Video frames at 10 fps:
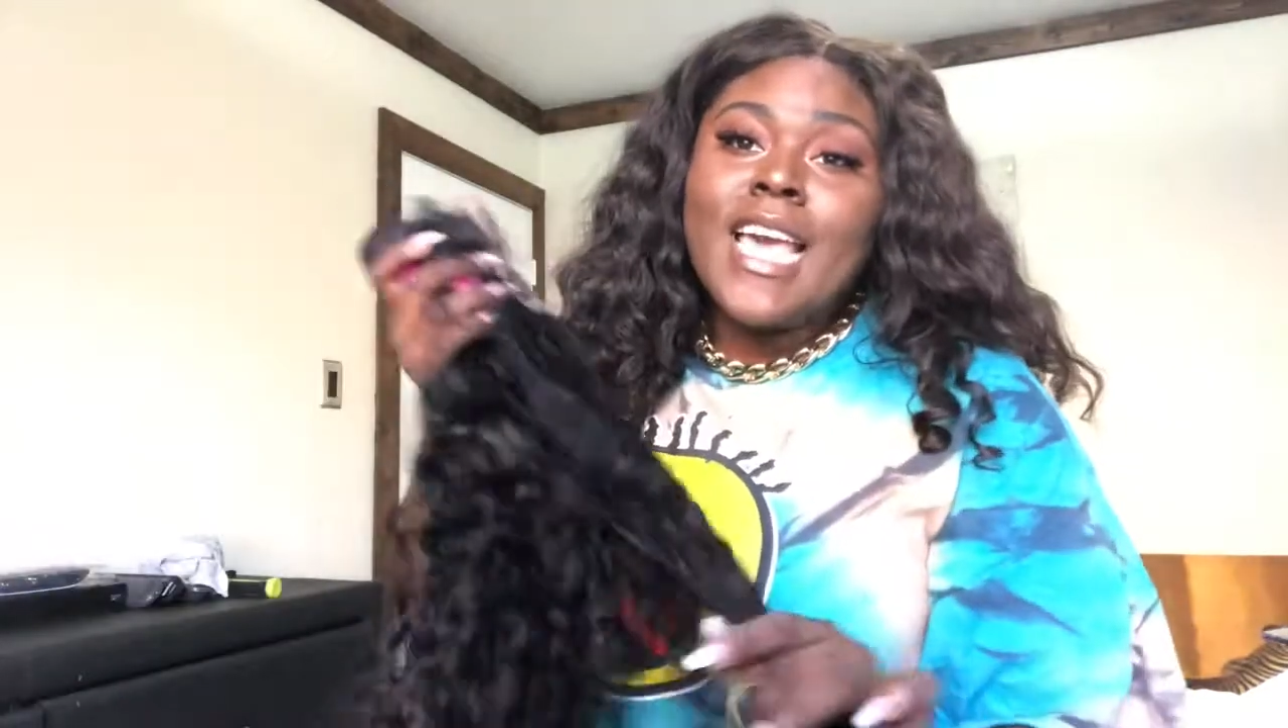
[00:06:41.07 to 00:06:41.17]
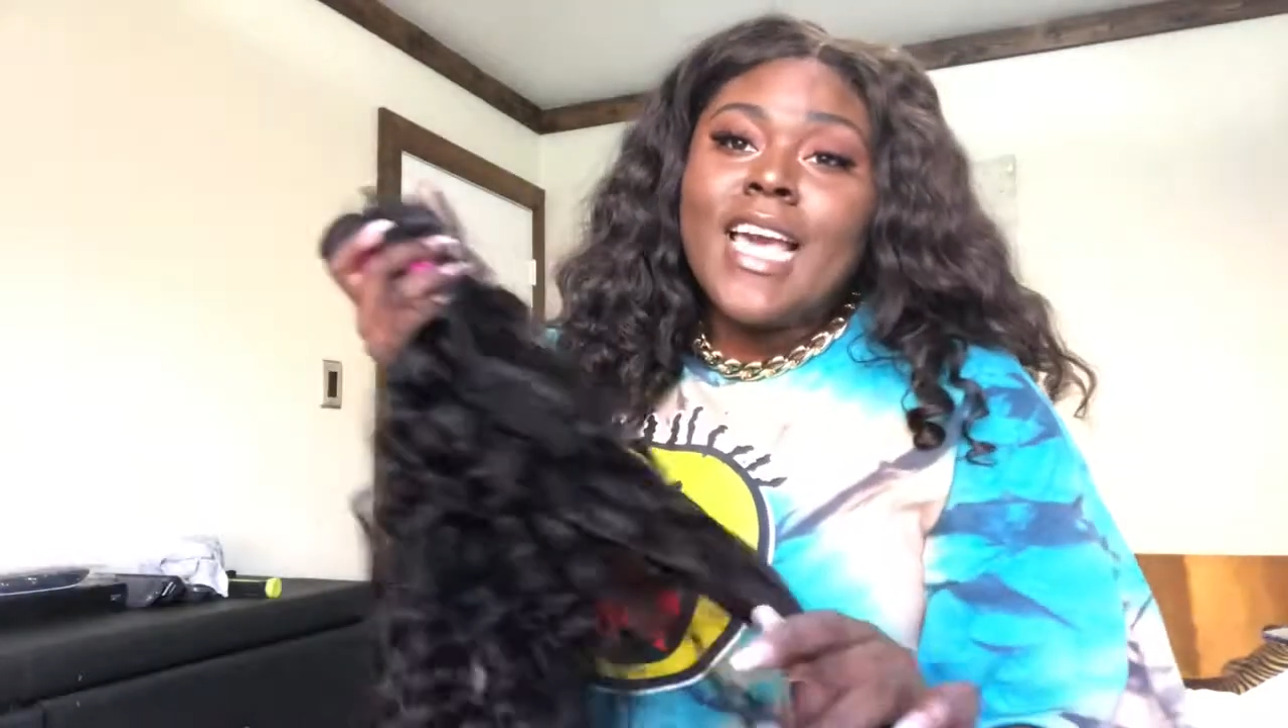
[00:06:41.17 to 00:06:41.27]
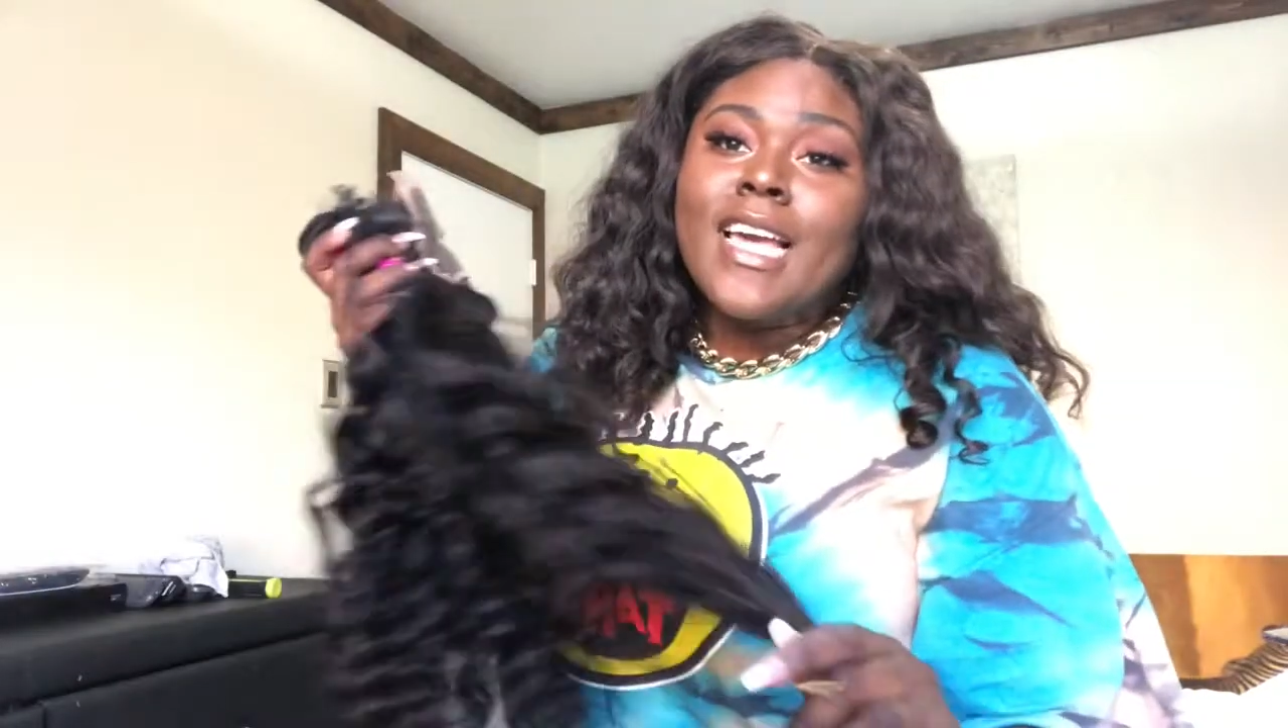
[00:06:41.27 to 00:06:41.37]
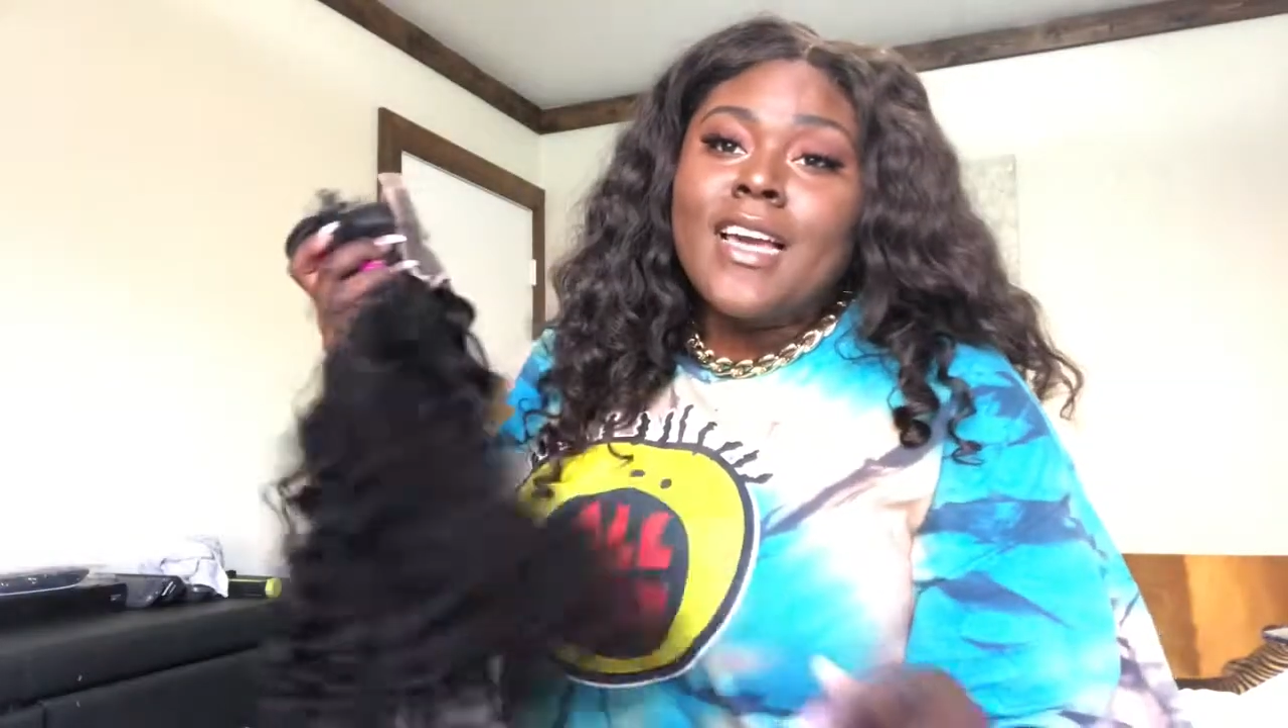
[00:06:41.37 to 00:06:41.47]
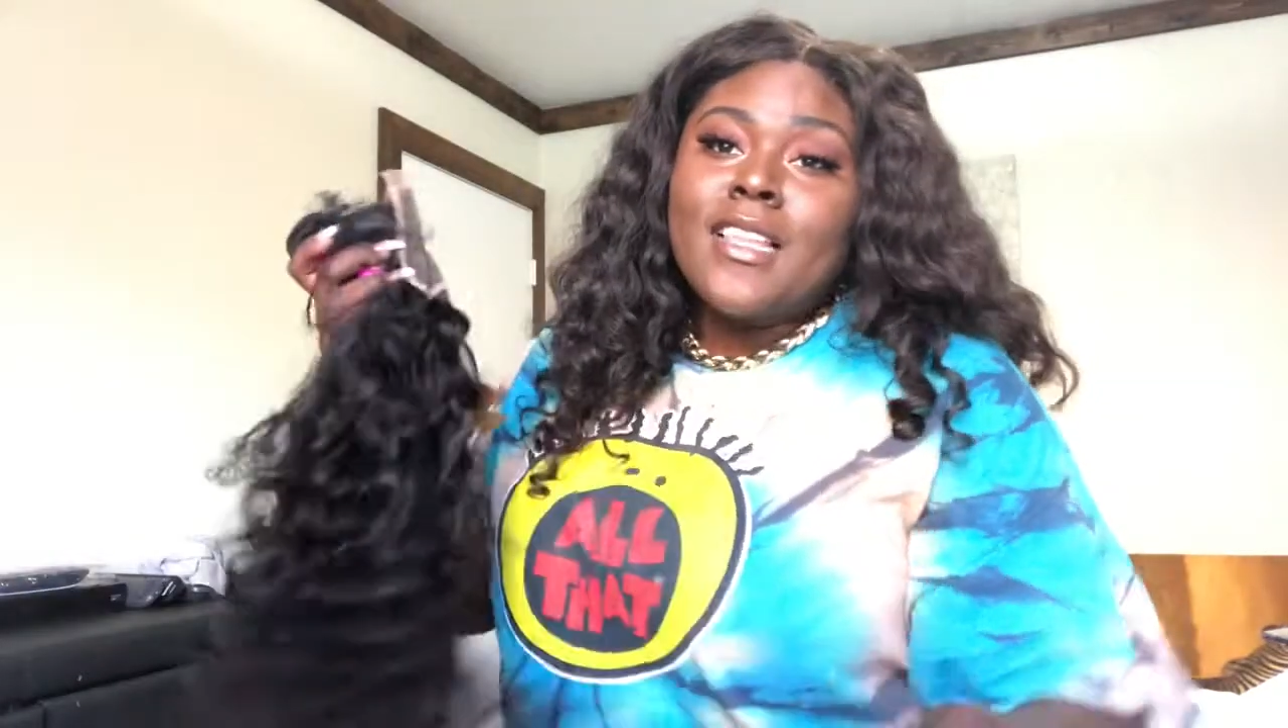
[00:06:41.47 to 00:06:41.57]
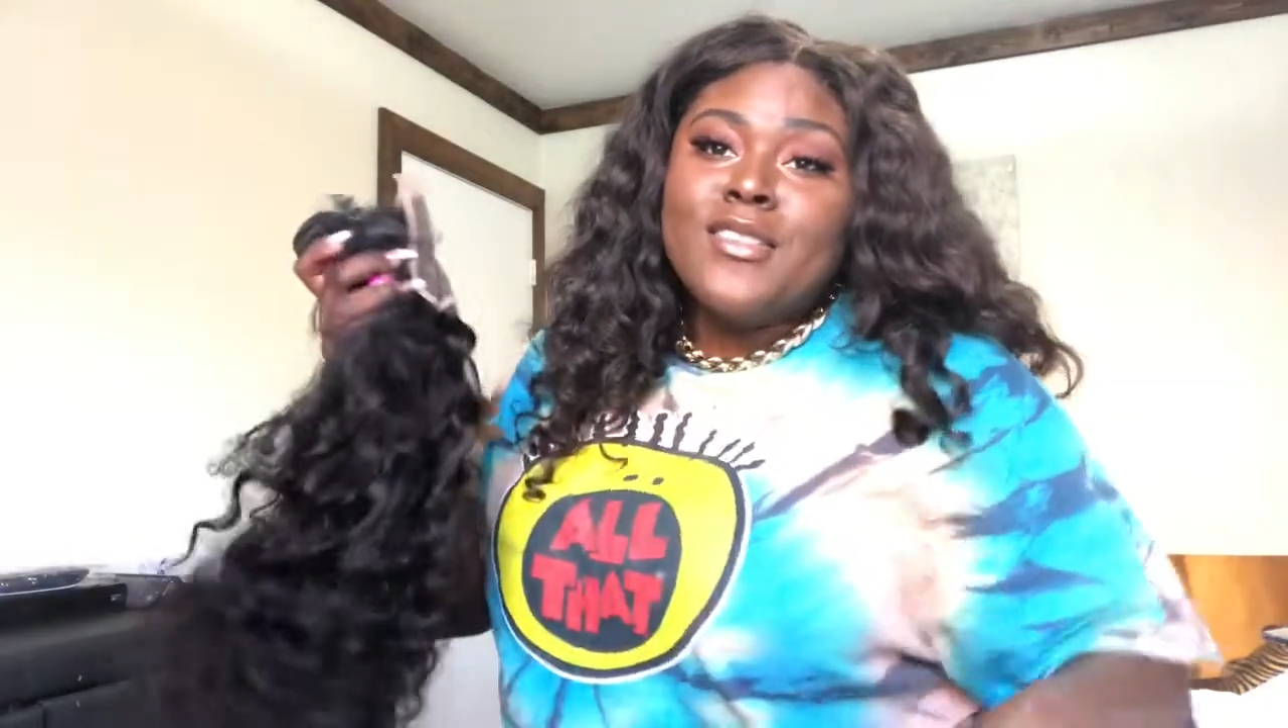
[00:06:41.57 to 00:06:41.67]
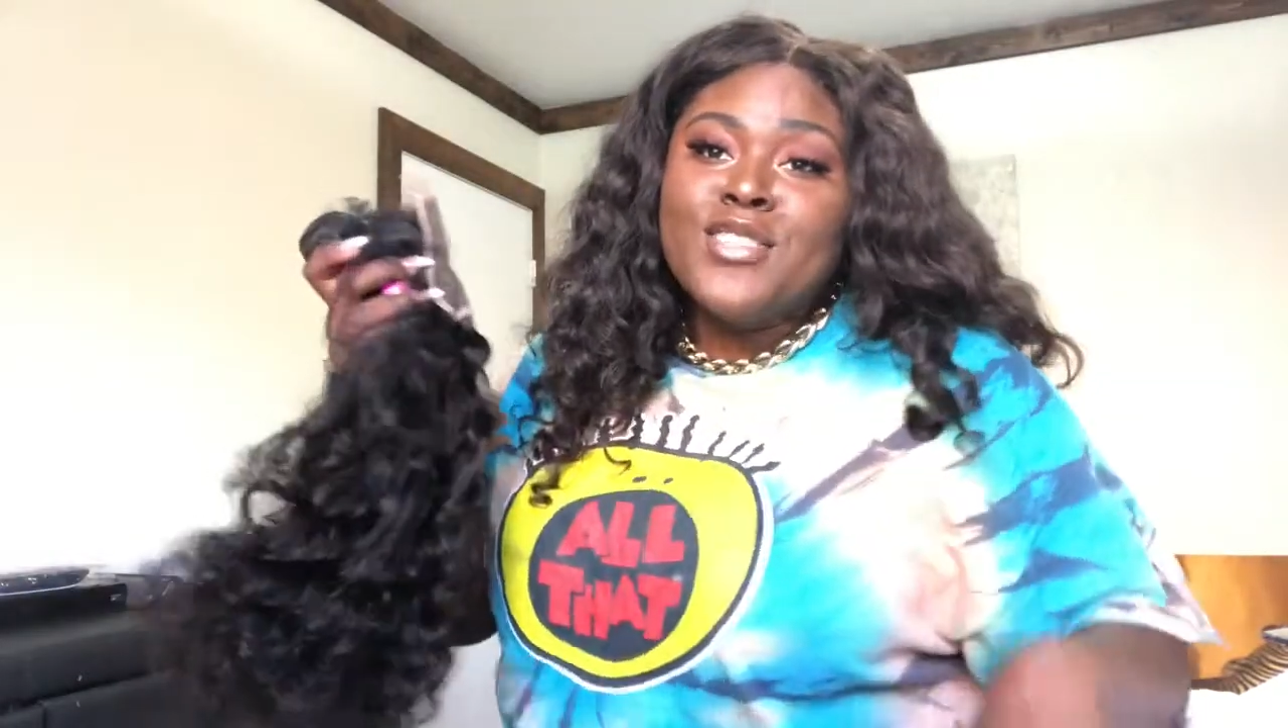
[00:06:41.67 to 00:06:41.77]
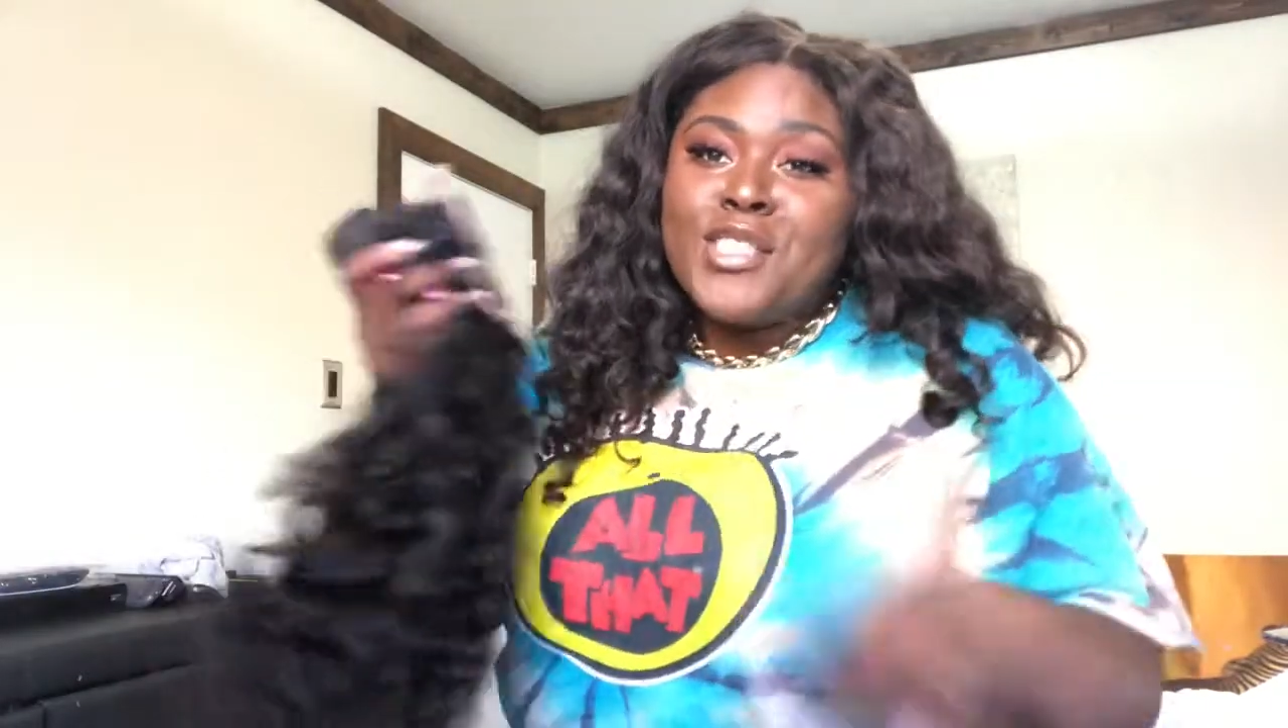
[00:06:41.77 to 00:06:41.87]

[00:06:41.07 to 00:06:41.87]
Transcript: that concludes